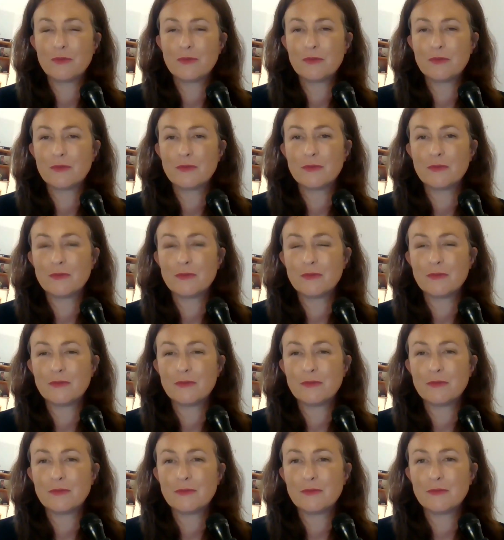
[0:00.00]

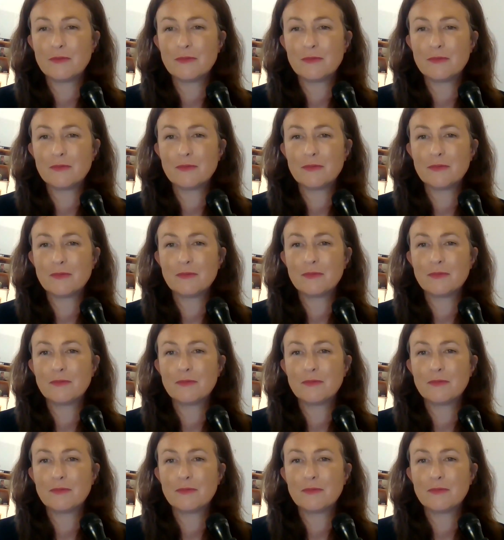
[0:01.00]
Nothing is said.